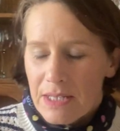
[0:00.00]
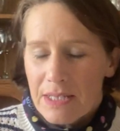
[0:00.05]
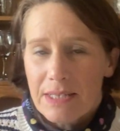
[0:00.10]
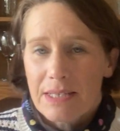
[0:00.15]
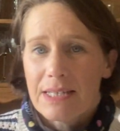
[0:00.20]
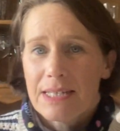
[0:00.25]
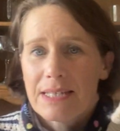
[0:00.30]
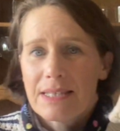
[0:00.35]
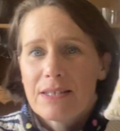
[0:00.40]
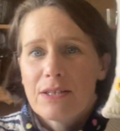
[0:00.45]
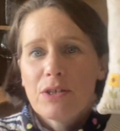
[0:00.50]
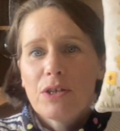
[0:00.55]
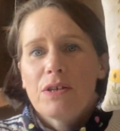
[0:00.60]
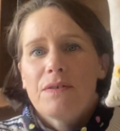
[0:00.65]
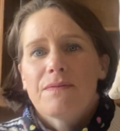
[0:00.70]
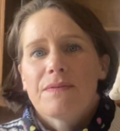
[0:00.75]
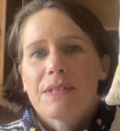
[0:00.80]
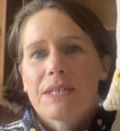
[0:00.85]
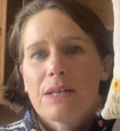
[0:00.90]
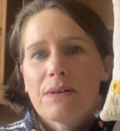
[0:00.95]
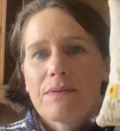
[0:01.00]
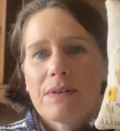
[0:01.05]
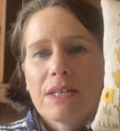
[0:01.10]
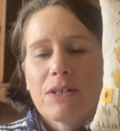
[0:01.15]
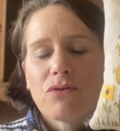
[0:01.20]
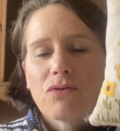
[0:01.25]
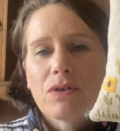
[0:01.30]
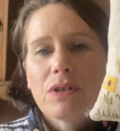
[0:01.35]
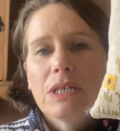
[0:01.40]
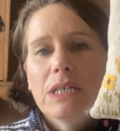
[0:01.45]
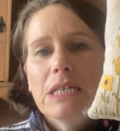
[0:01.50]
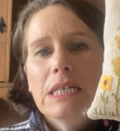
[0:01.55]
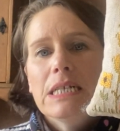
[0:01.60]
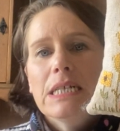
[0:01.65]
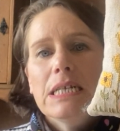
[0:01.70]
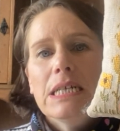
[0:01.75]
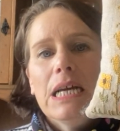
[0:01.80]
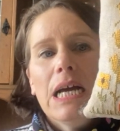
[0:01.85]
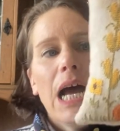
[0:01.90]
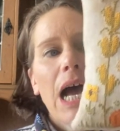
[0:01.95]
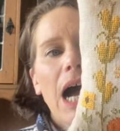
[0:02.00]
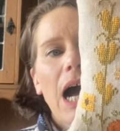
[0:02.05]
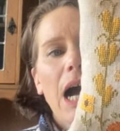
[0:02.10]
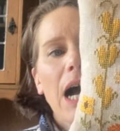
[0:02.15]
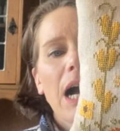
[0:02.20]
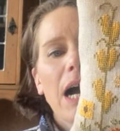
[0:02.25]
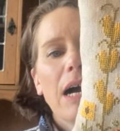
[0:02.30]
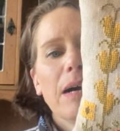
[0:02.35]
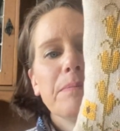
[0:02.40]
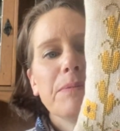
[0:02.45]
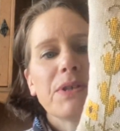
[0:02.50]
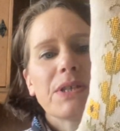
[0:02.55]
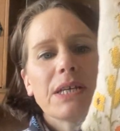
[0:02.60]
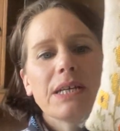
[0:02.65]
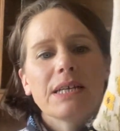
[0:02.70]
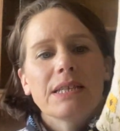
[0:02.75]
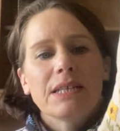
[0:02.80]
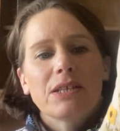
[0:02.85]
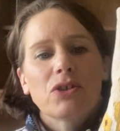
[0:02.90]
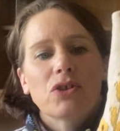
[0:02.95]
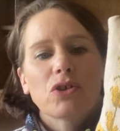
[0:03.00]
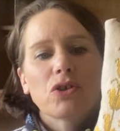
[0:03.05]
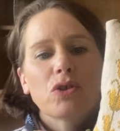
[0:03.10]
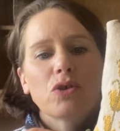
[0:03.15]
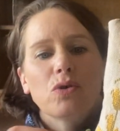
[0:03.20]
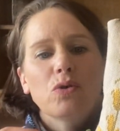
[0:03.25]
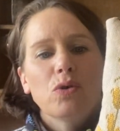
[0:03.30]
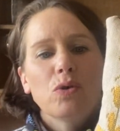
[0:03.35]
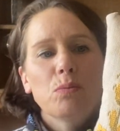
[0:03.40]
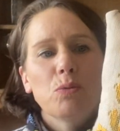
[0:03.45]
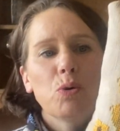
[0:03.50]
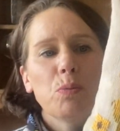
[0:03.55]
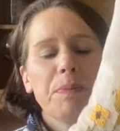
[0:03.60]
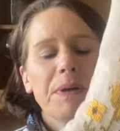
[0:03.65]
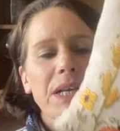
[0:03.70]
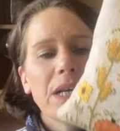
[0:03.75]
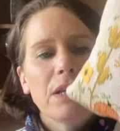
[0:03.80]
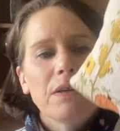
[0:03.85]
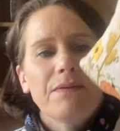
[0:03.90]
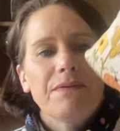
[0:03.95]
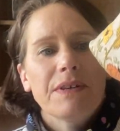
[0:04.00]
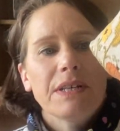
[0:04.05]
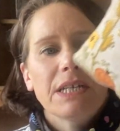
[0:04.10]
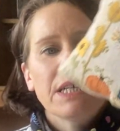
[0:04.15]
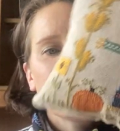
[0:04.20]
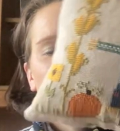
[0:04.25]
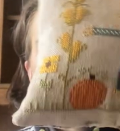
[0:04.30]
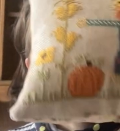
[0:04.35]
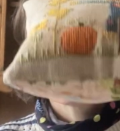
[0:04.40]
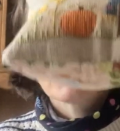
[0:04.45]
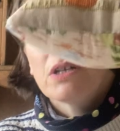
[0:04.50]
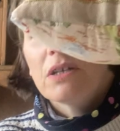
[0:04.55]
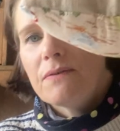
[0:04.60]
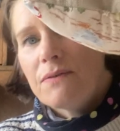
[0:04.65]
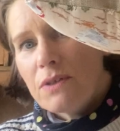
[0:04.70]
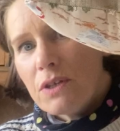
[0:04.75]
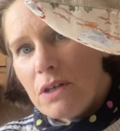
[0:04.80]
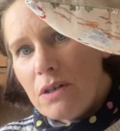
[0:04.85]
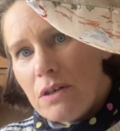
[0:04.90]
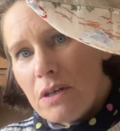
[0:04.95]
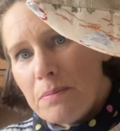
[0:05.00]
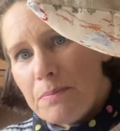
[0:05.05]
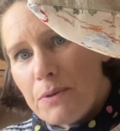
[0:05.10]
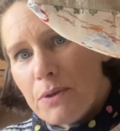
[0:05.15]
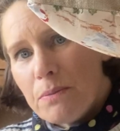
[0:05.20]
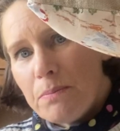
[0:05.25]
that's a note for self later on. So yeah, this is just a normal pillow finish. I've sewn up at the